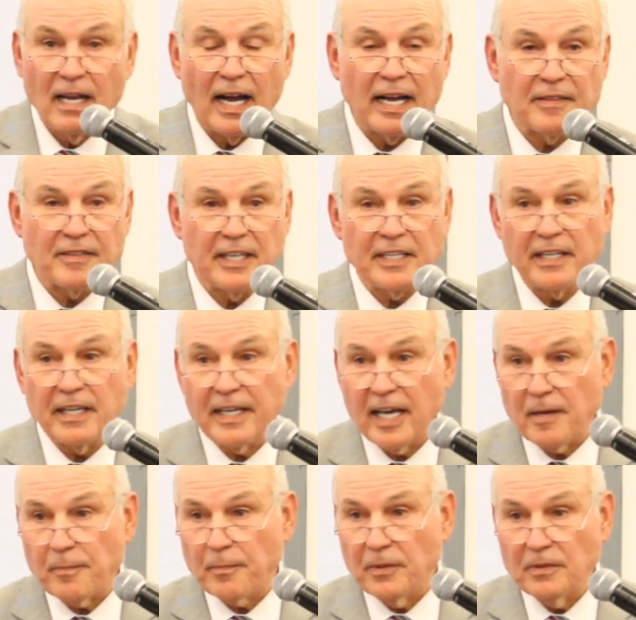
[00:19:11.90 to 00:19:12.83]
I think you
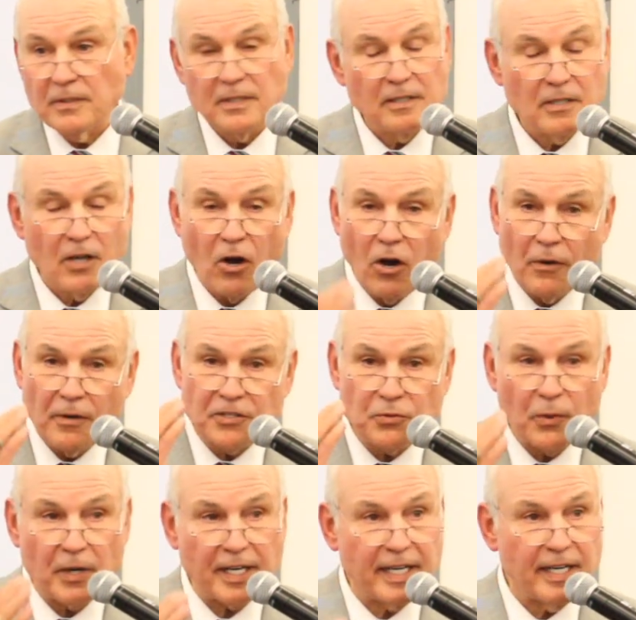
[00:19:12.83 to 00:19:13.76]
got to
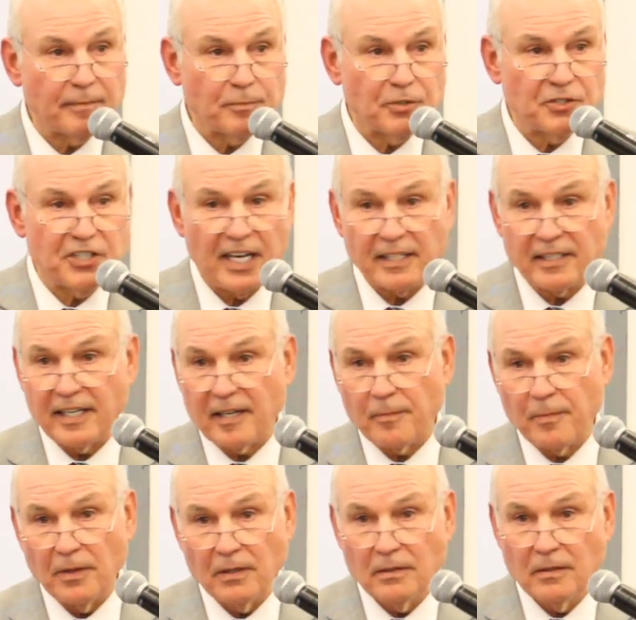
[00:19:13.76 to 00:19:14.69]
always work at projecting
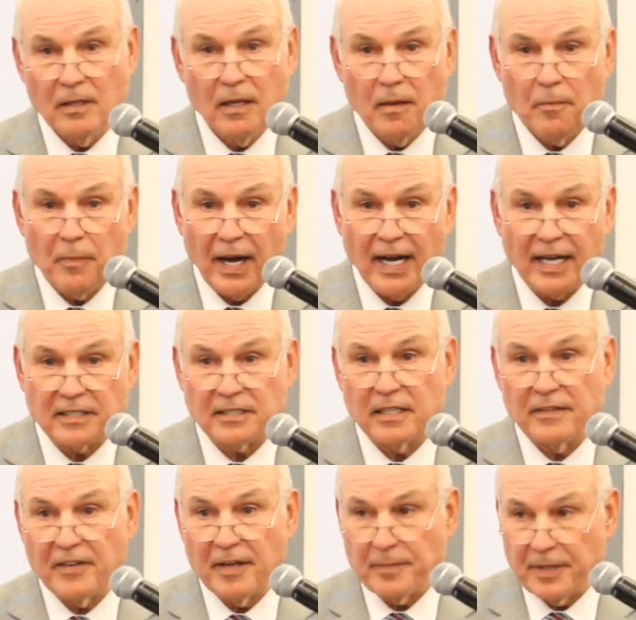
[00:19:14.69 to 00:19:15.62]
a
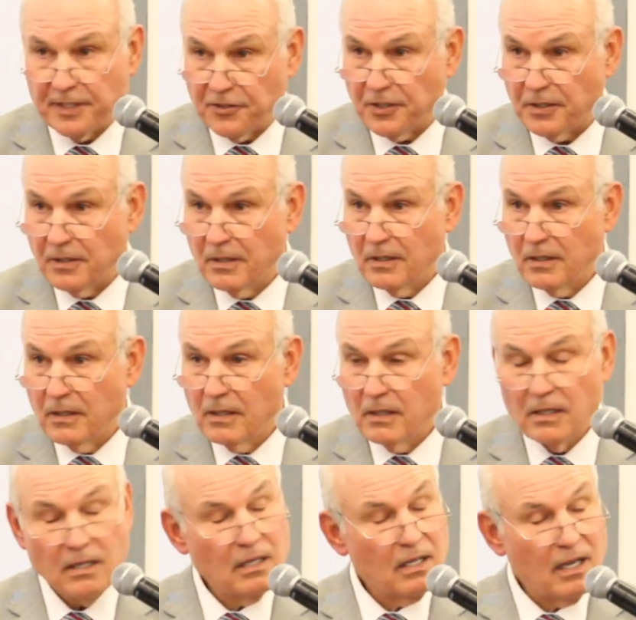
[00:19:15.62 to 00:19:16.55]
positive image.
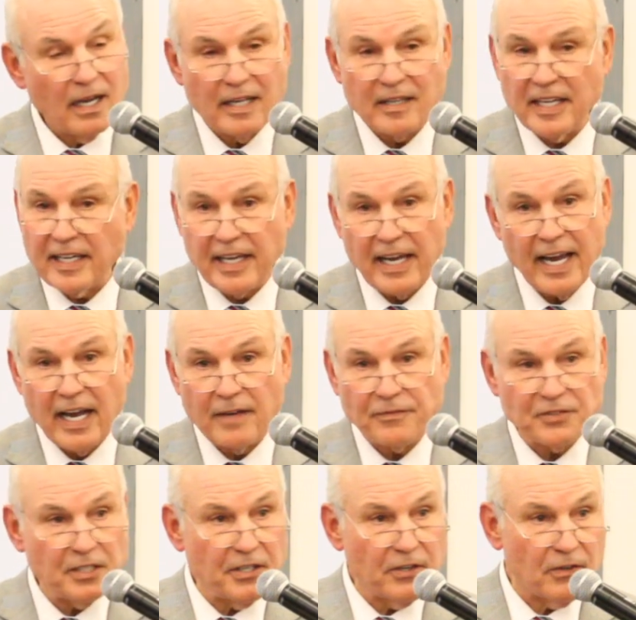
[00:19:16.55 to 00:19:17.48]
I think you
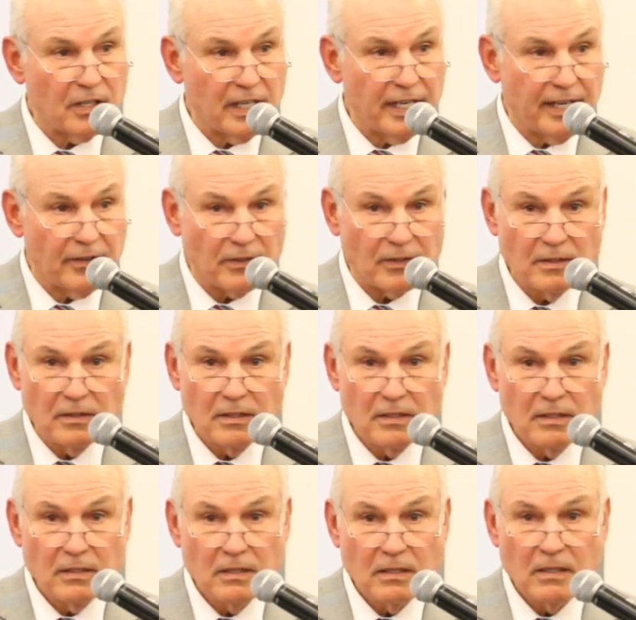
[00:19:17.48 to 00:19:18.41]
have to. You're a leader.
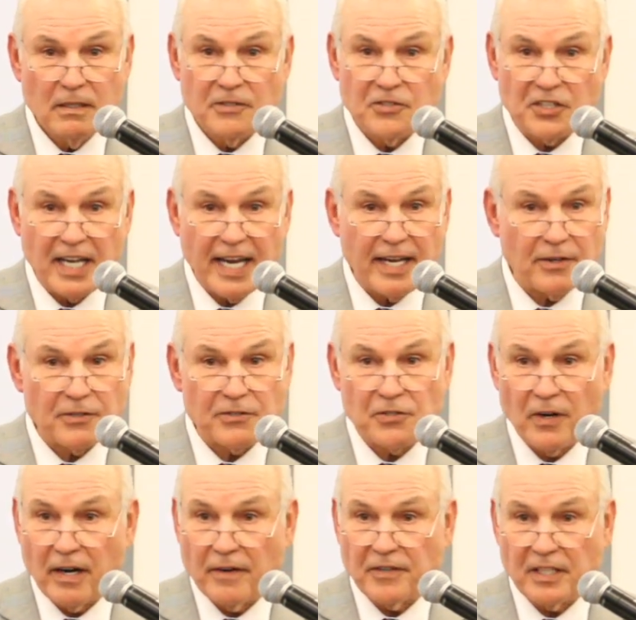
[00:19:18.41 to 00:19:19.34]
Standards
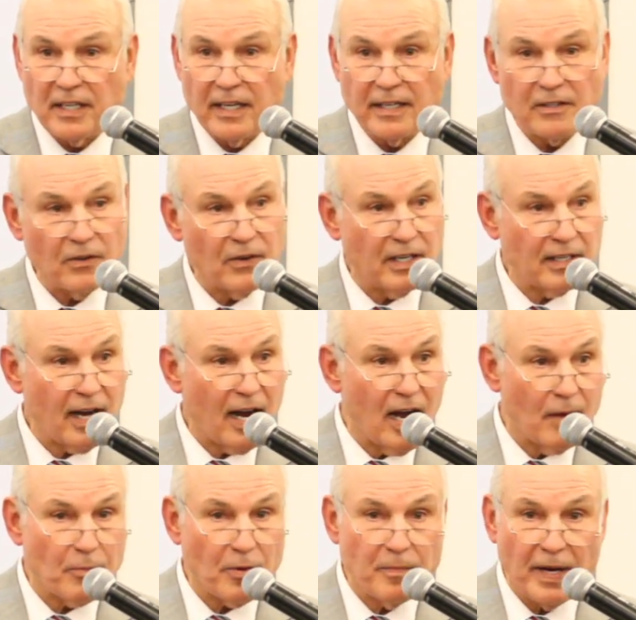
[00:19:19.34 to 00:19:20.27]
are everything. They're
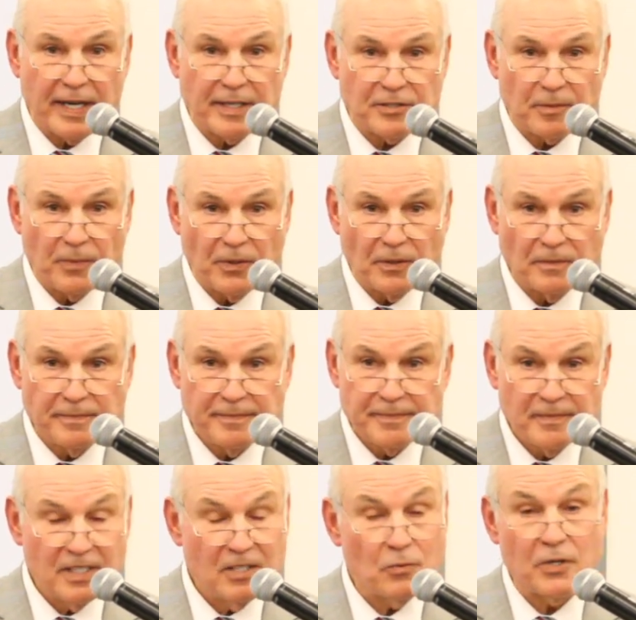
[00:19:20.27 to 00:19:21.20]
uncompromisable.
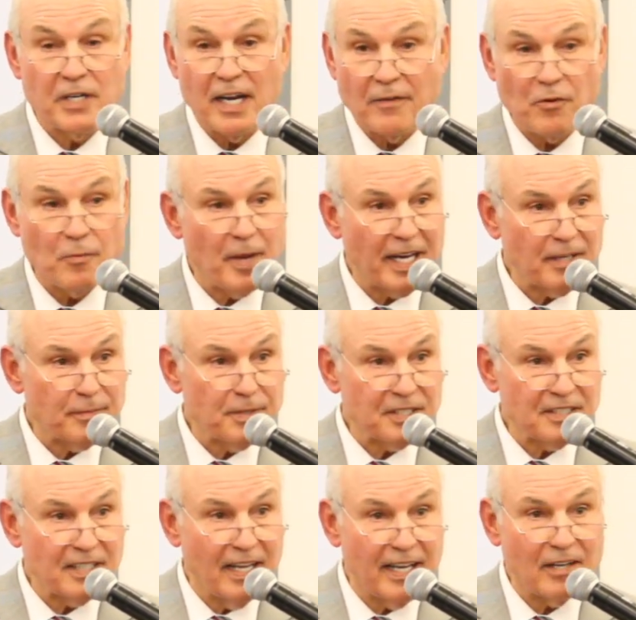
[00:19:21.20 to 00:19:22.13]
Will you ever make a
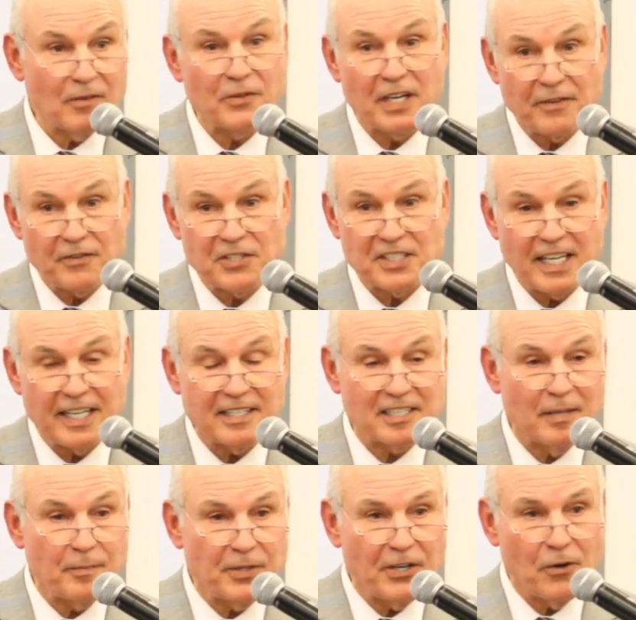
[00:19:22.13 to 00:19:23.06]
mistake? Will you ever say
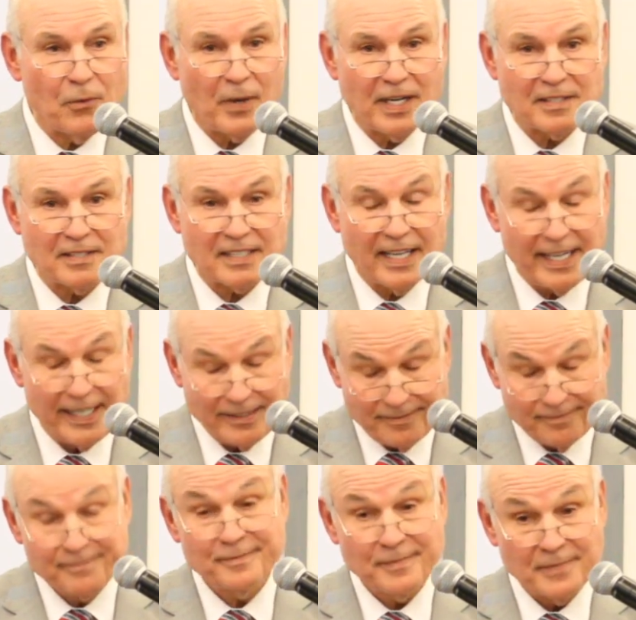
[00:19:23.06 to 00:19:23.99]
something you don't want to
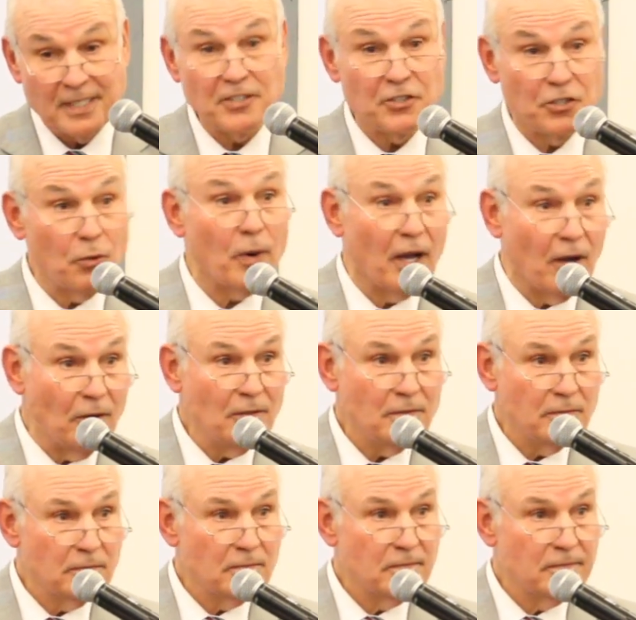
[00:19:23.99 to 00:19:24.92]
say? You
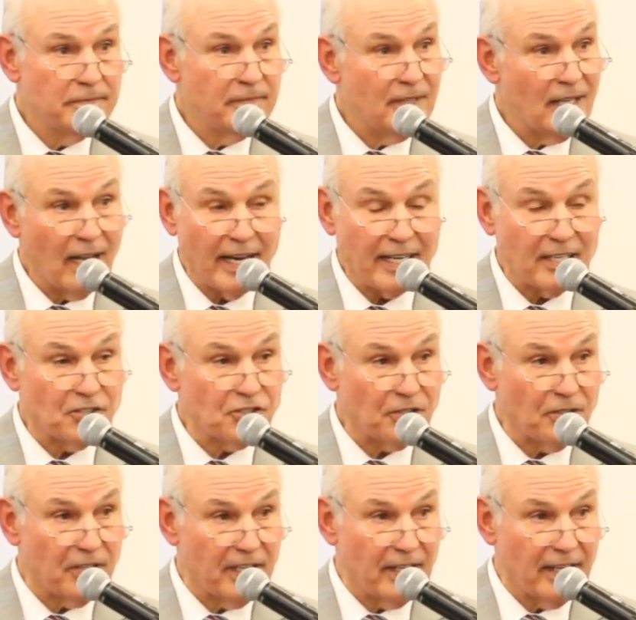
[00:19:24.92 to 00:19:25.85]
will. I can
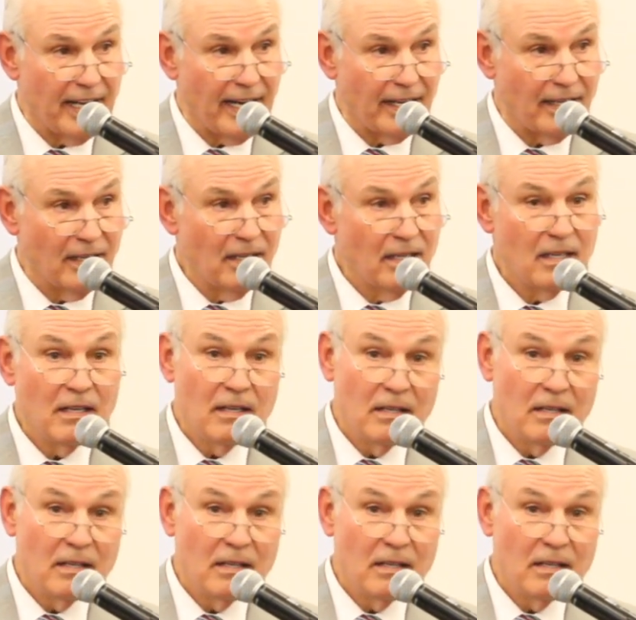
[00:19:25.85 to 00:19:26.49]
assure you that.